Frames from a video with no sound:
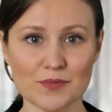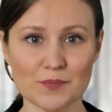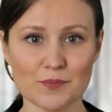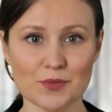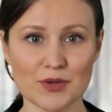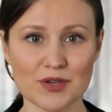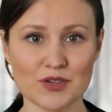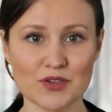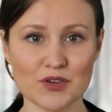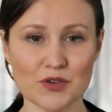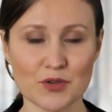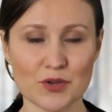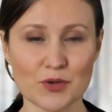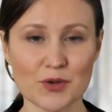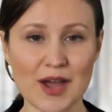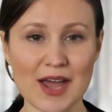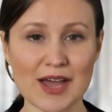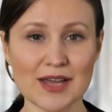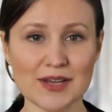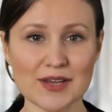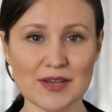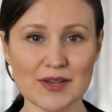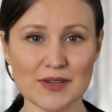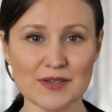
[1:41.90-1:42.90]
Be sure to
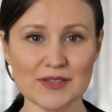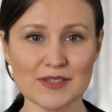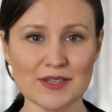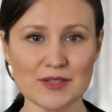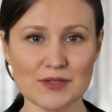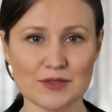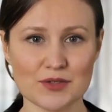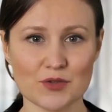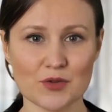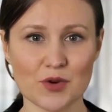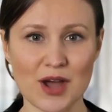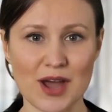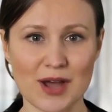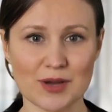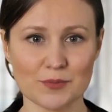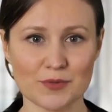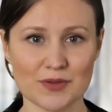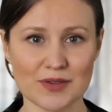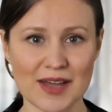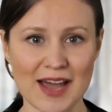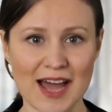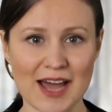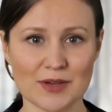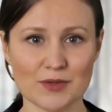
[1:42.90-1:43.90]
like, subscribe,
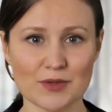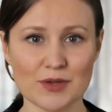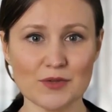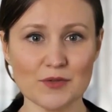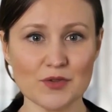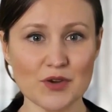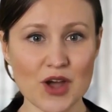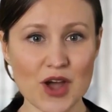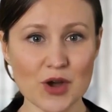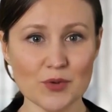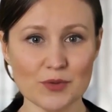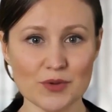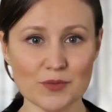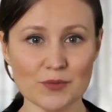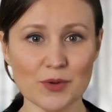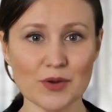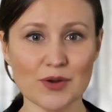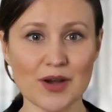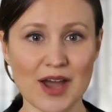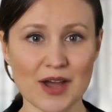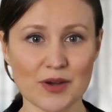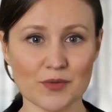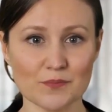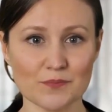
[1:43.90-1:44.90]
and leave a comment
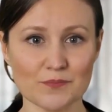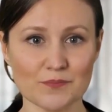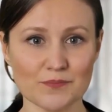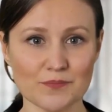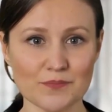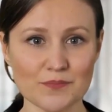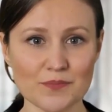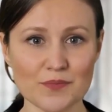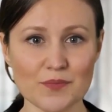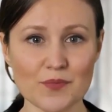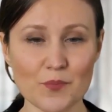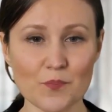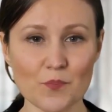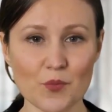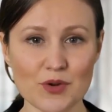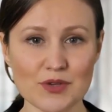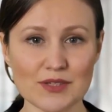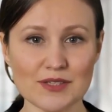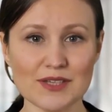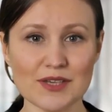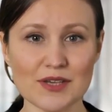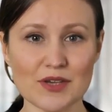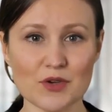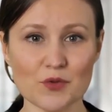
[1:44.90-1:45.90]
below. We'll
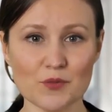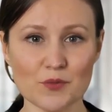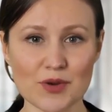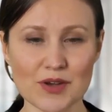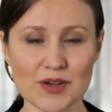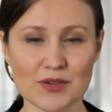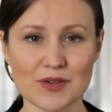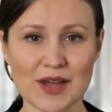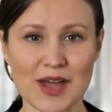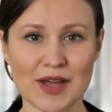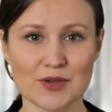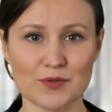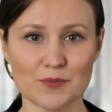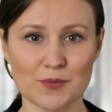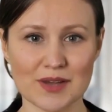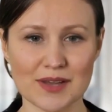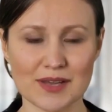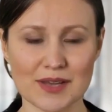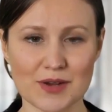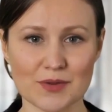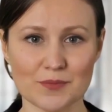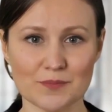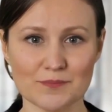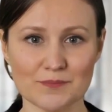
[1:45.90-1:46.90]
see you in our next
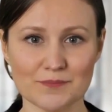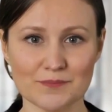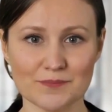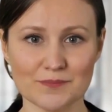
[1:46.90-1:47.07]
video.